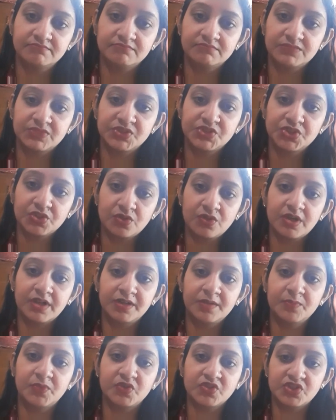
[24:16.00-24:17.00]
show
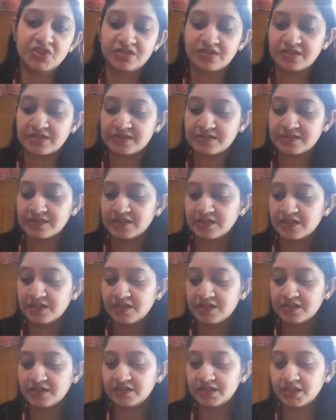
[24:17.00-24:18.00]
her emotions.
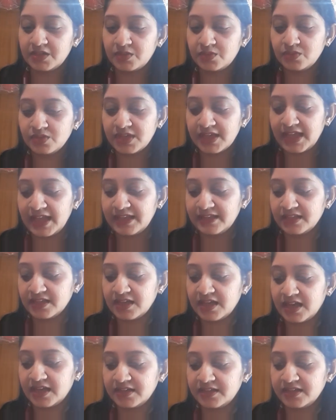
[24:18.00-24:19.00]
The cook and the
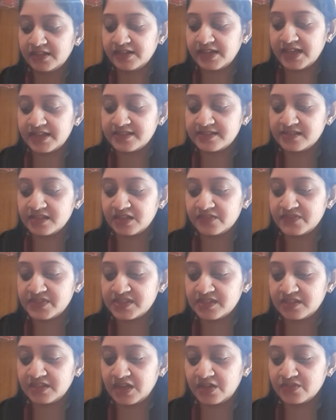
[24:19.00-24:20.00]
gardener had served
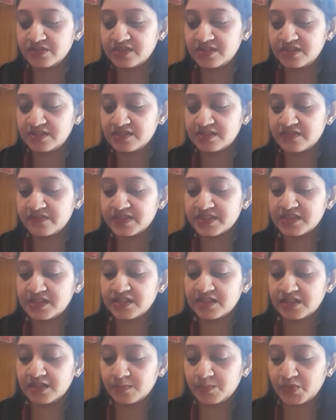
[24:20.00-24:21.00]
Sadao since he was a
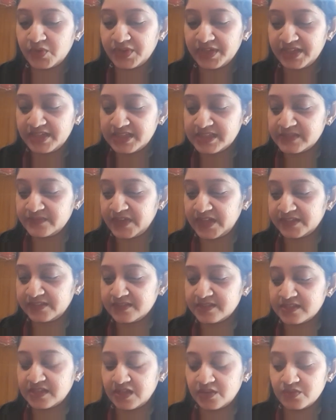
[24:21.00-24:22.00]
little boy in his
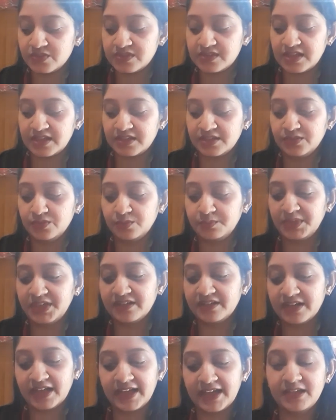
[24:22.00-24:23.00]
father's house, and
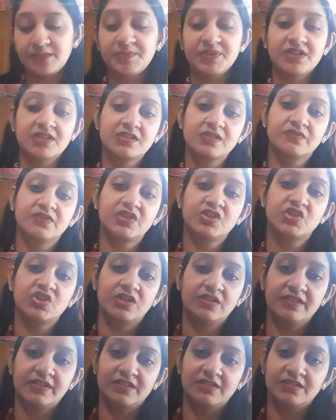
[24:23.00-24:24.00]
Yumi cried because of the
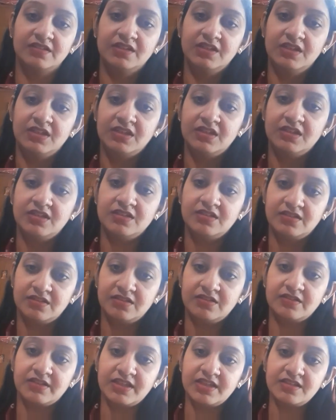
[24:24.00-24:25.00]
children.
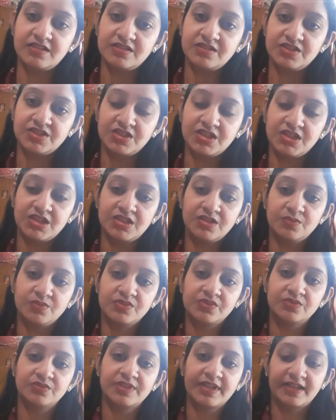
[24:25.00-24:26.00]
Okay, she
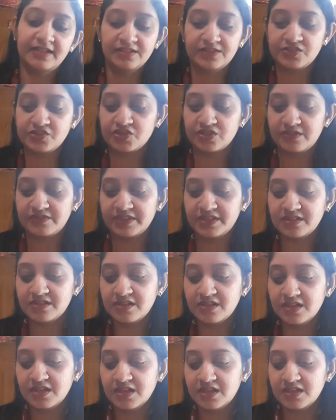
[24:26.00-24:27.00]
used to tend the children.
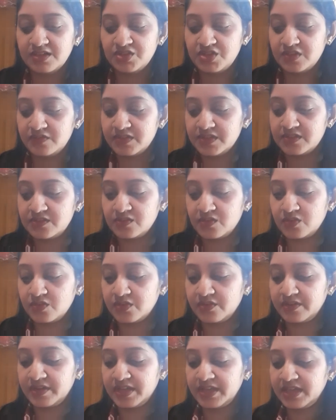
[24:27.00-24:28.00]
She was
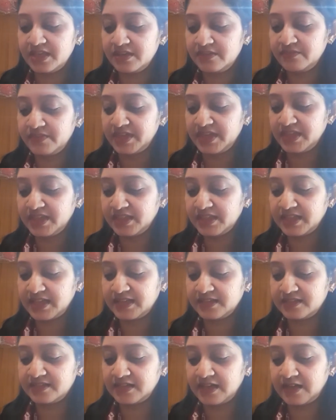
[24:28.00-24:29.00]
so grieving
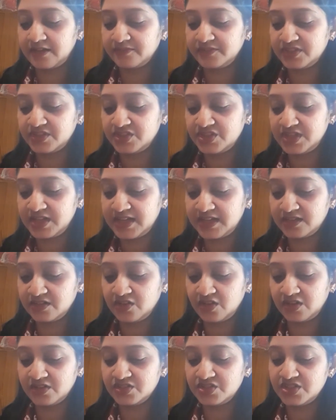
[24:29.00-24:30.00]
that after she
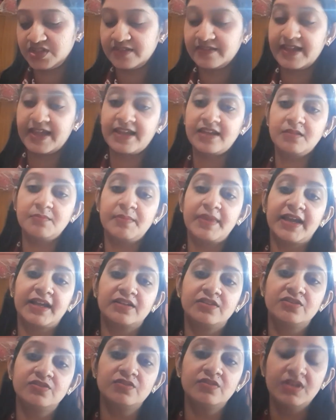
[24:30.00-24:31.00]
had gone, she ran
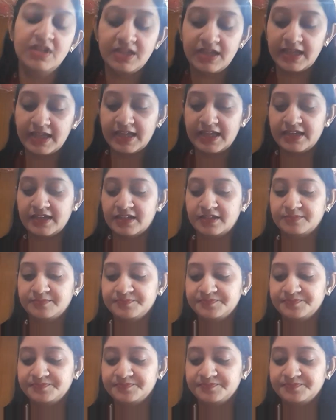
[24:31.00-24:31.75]
back to Hannah.